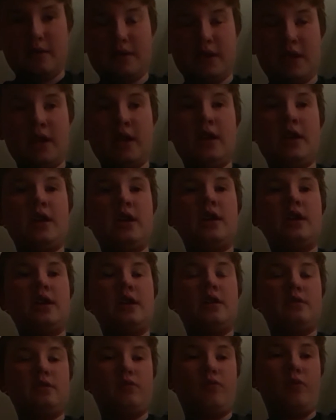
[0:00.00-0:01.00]
I was like
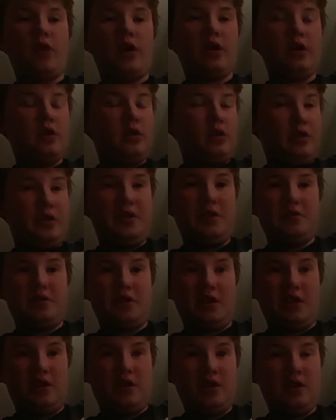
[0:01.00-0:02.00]
is very old.
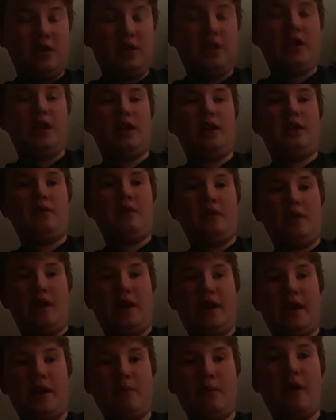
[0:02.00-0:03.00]
Like so that when I
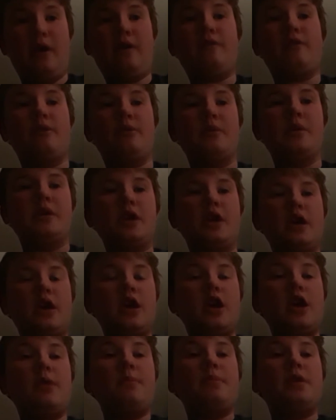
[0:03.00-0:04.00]
came back from
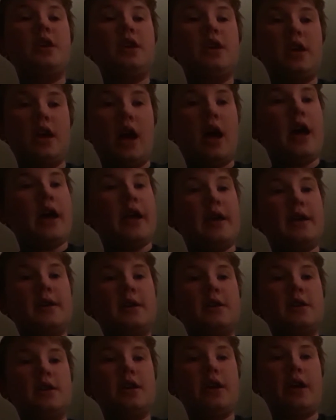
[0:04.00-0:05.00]
PEI
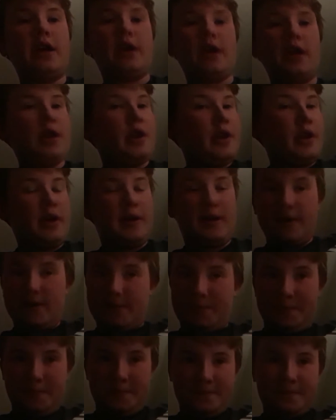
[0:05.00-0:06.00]
and
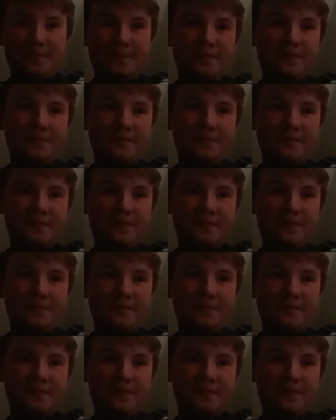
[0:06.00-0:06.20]
um